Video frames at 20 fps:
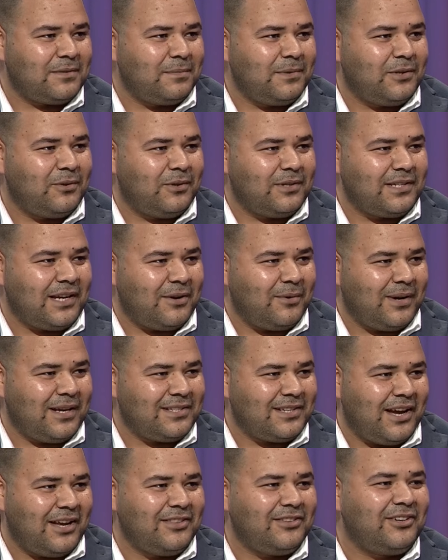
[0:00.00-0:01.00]
because I was
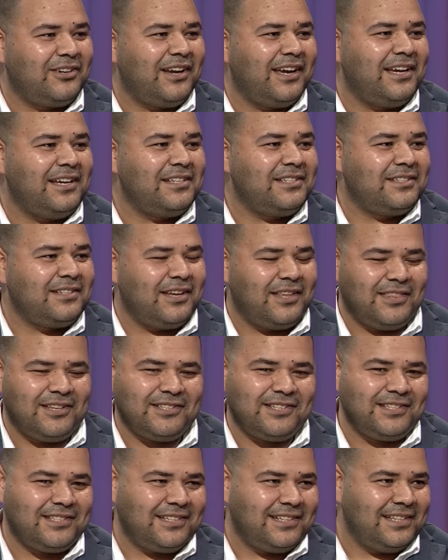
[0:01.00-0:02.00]
underage, and
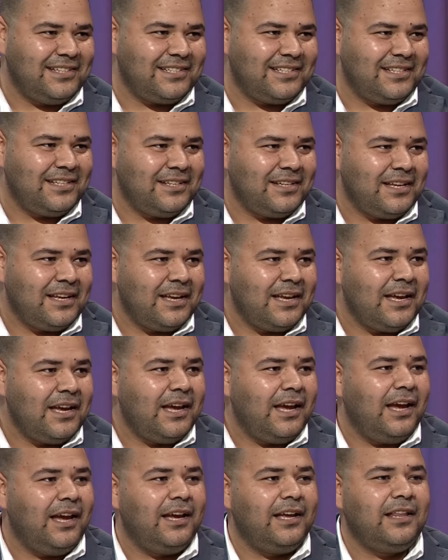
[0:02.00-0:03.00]
this is easy.
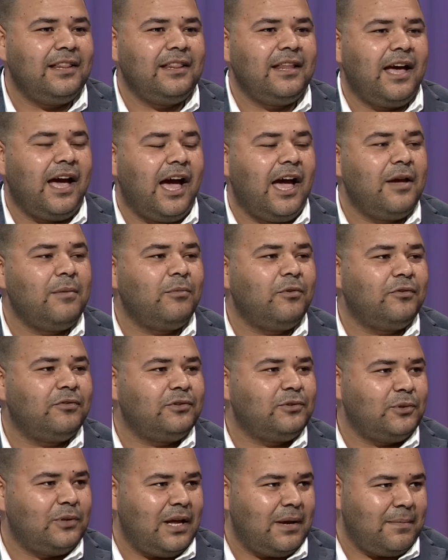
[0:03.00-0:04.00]
And I moved
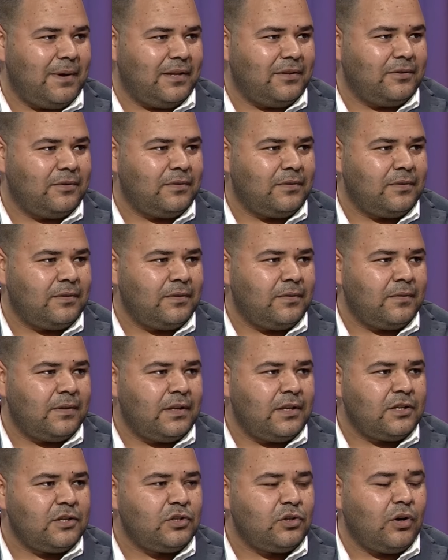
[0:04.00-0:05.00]
to Lebanon.
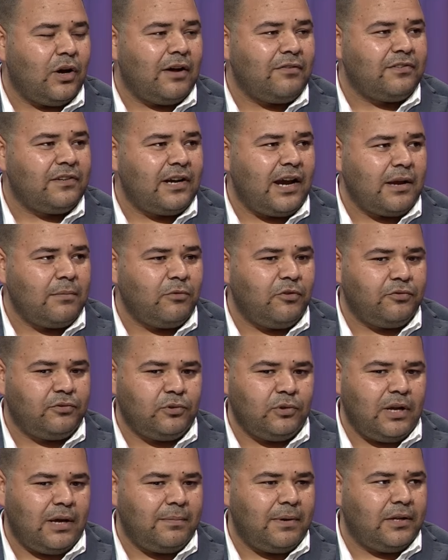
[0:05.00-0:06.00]
So after I moved
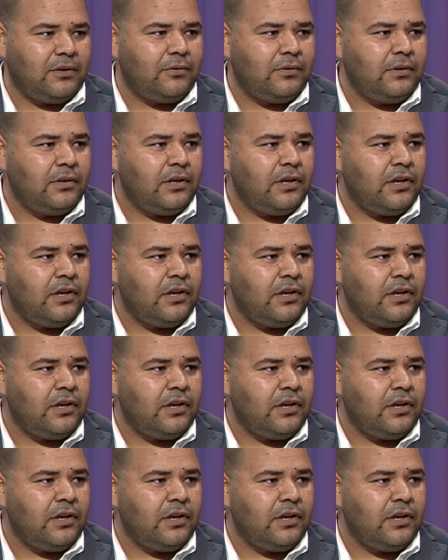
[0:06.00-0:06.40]
to Lebanon,